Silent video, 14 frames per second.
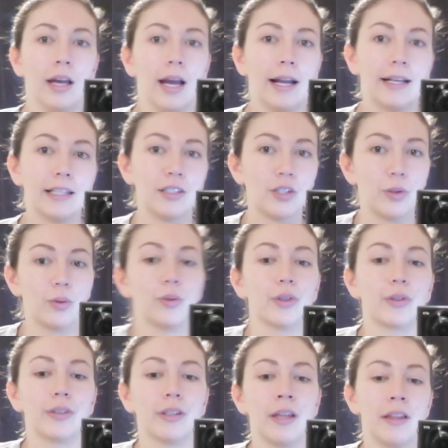I need to
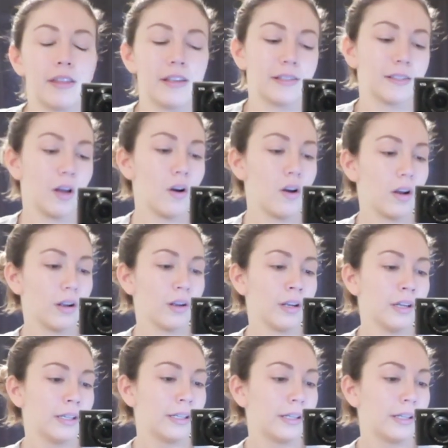learn this song.